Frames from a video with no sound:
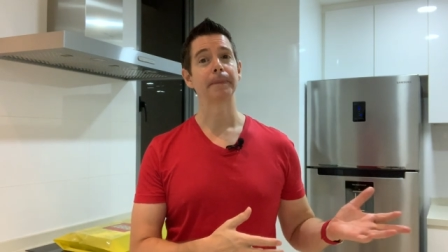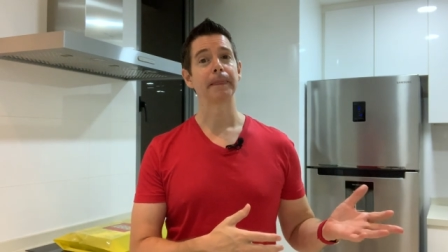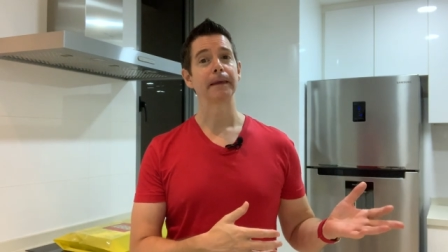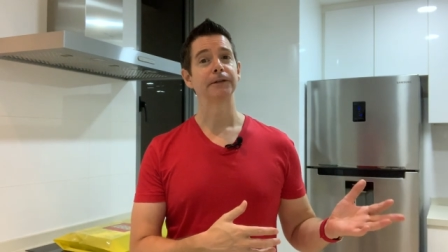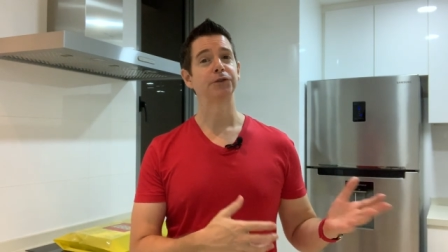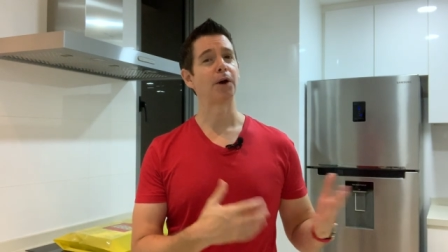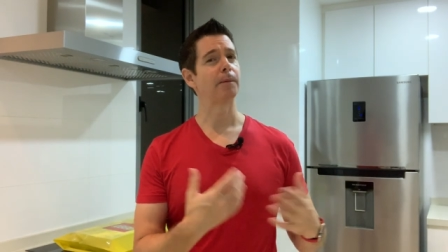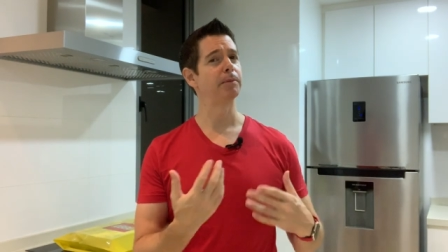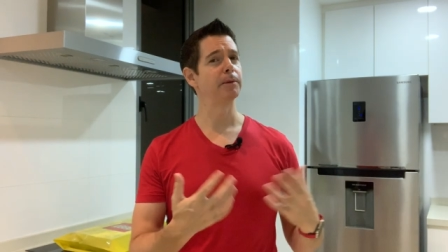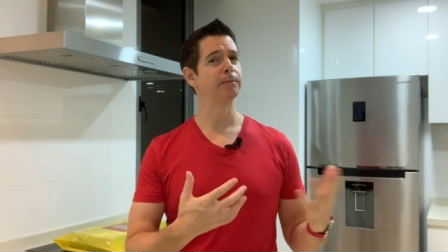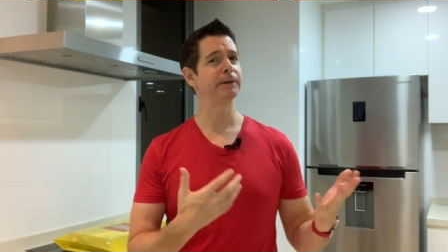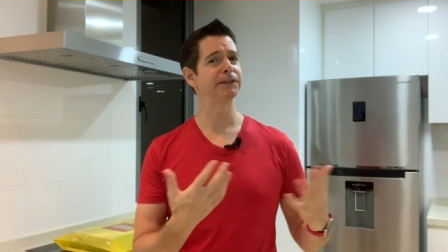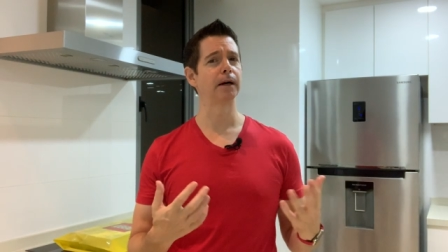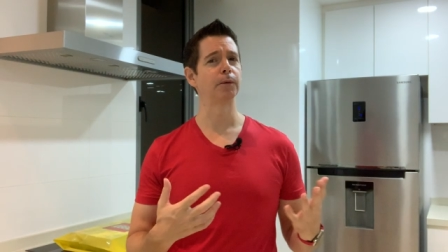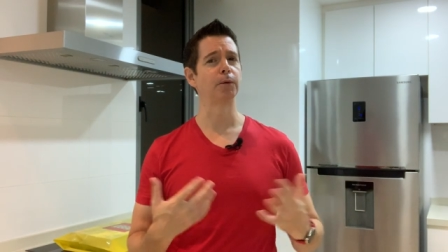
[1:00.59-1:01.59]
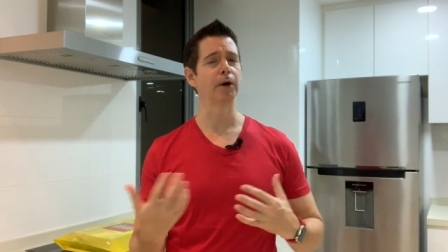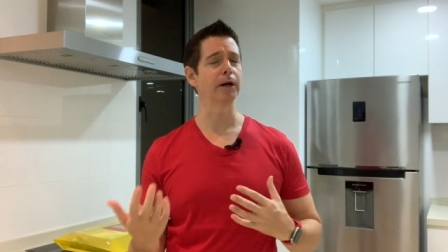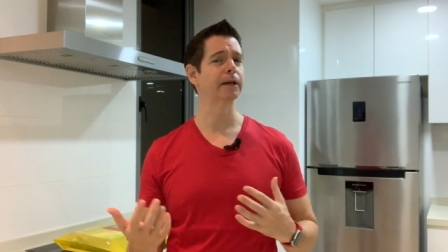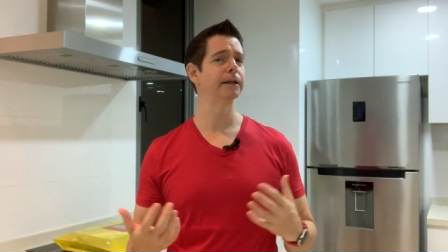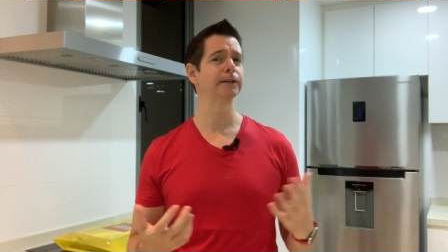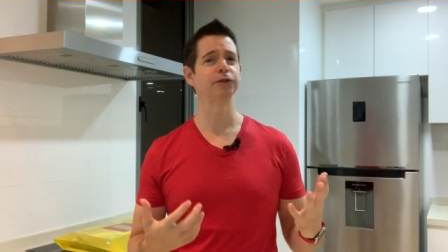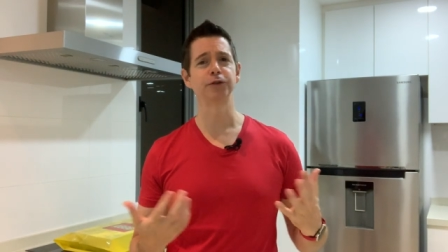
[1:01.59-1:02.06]
So I've been busy
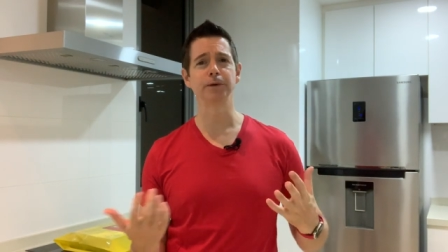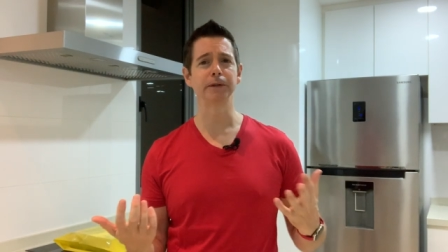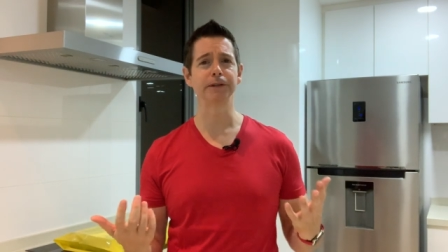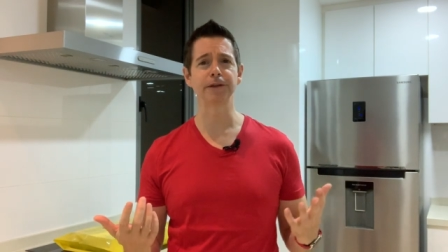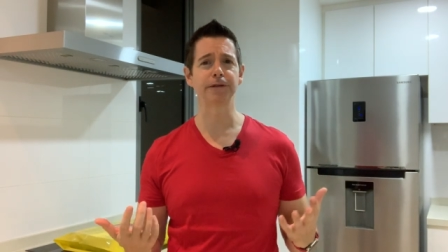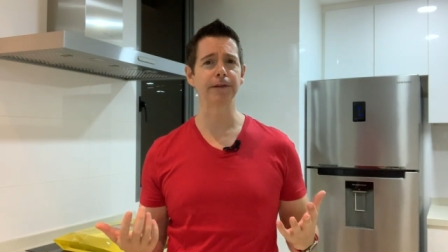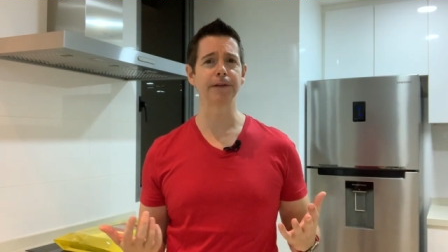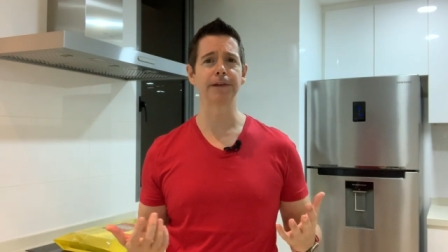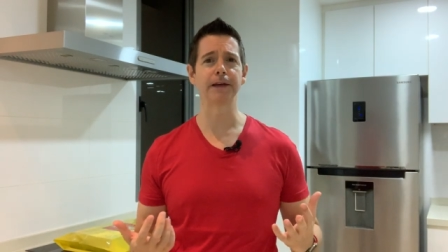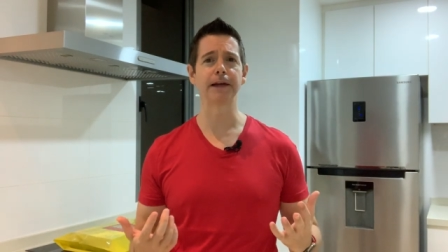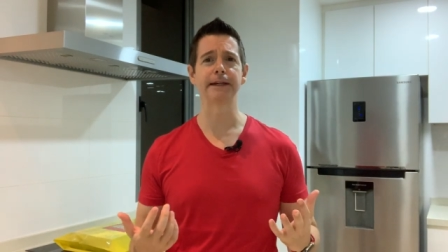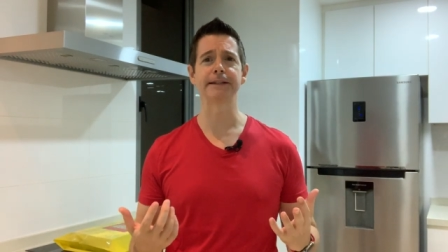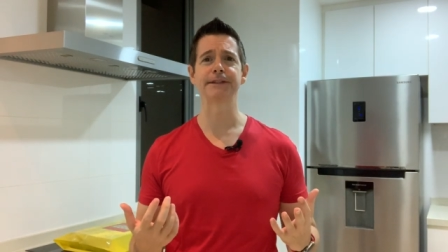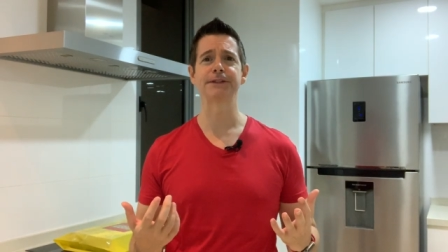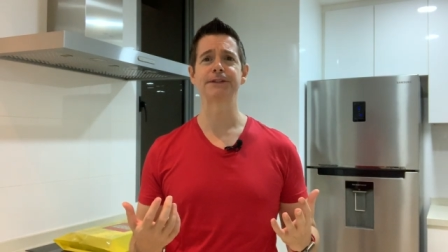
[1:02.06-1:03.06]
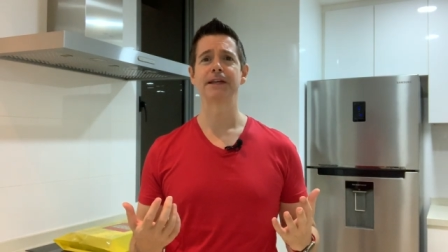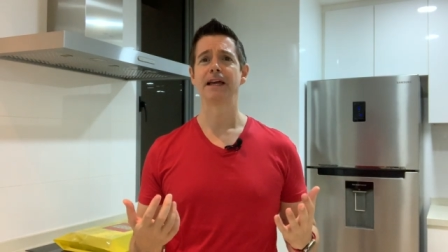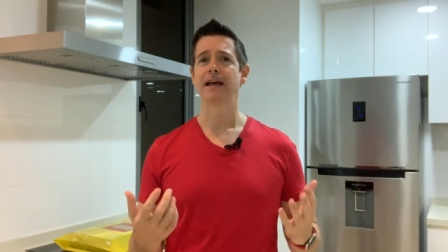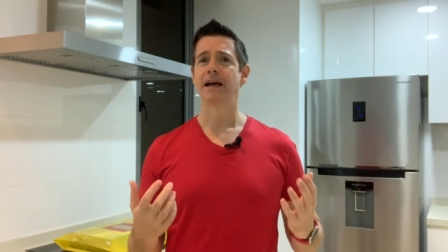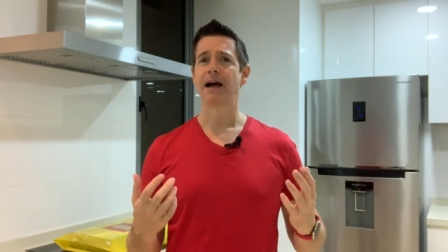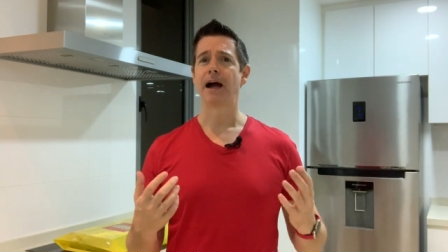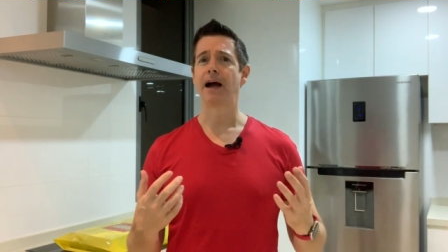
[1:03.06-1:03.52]
working, doing different things.
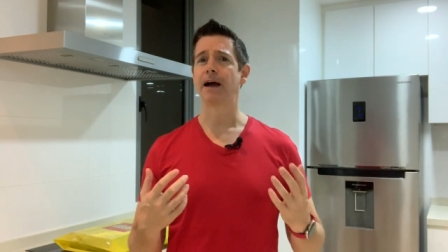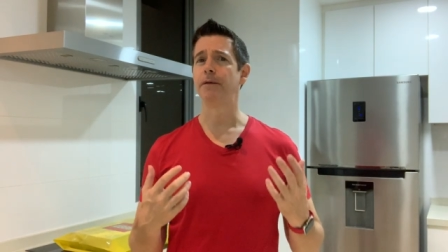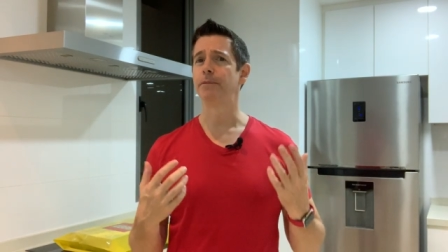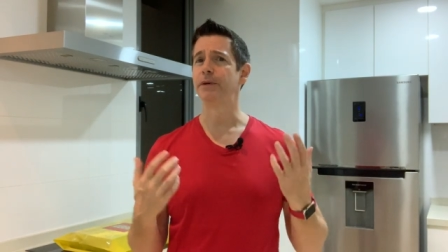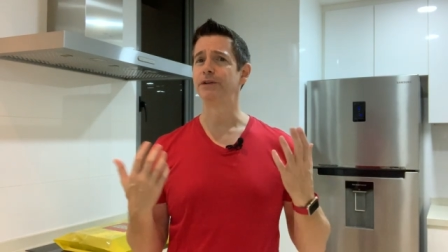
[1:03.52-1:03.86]
I've been